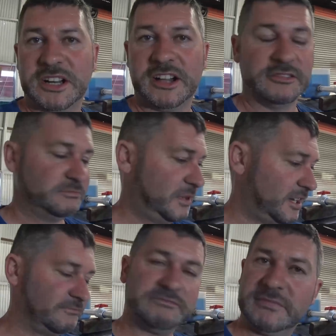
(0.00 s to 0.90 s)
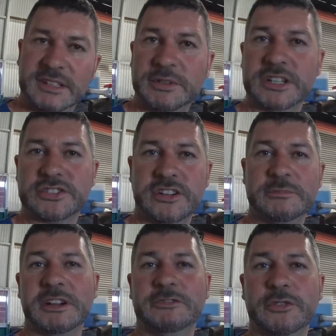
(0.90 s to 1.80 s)
know, but we're going to try
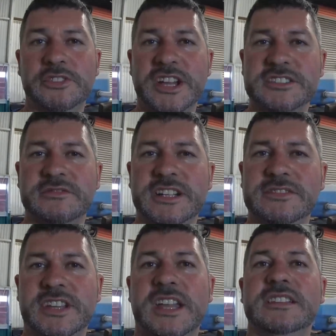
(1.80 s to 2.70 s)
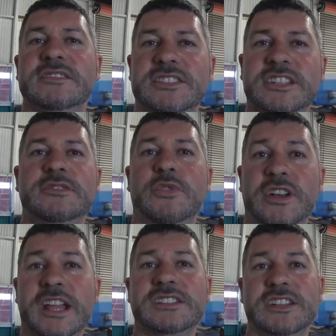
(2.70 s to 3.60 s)
about 4,000 revs and see what
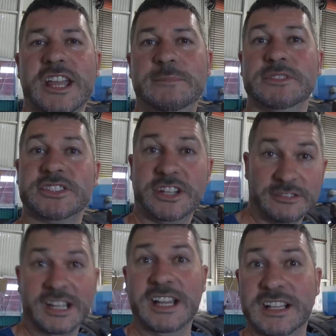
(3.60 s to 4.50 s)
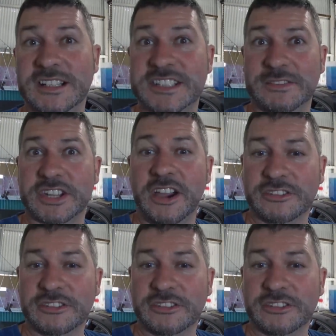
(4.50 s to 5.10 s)
actually happens. So let's give it a go.